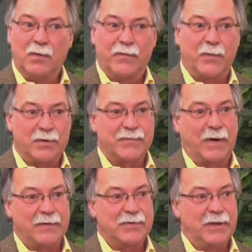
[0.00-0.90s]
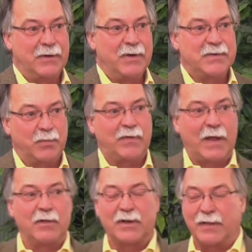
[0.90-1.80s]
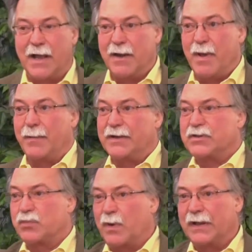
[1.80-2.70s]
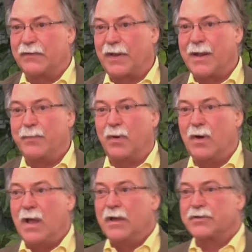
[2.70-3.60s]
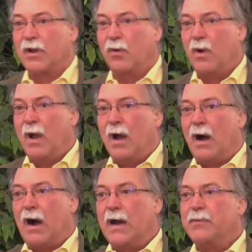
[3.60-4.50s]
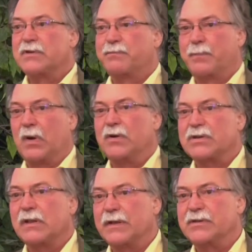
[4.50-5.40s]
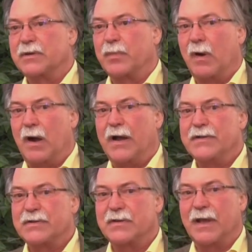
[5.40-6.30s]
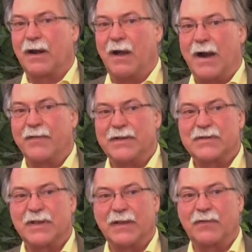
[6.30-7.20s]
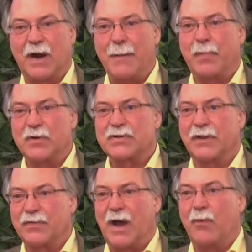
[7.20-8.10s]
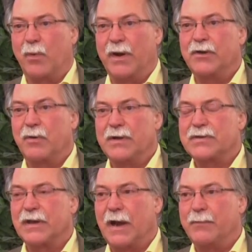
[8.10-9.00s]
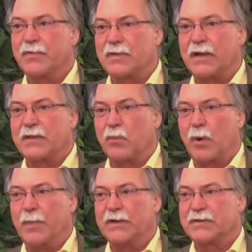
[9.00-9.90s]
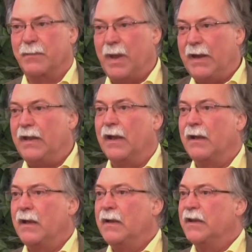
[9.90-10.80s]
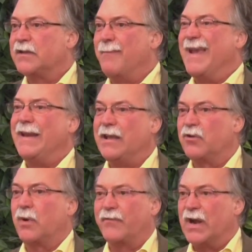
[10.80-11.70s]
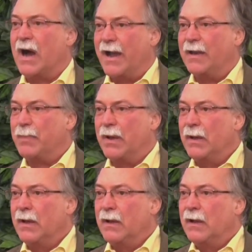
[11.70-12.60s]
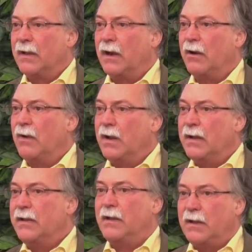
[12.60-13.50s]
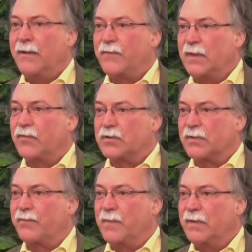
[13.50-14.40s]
forest fires are decreasing. We'll take a look at that in a minute. That's just one example. So I was personally surprised at a lot of these things that I personally thought were increasing, and I thought they were because the media, it's a media-driven hype. You know, if there's a